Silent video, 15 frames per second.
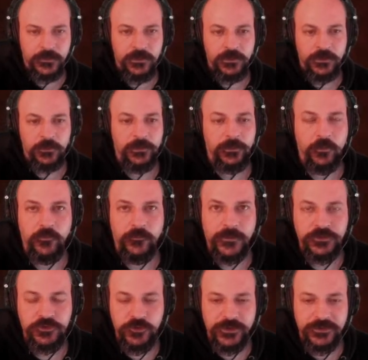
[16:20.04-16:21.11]
We will
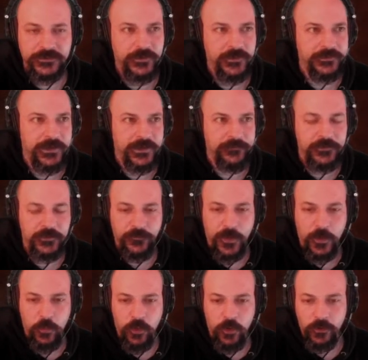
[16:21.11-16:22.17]
retreat to the safety of
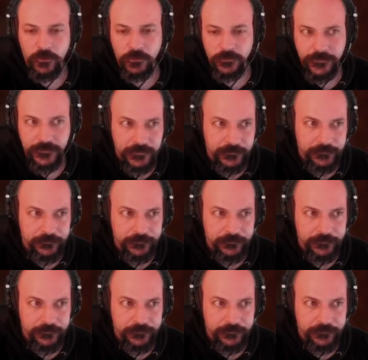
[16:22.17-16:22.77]
our walls.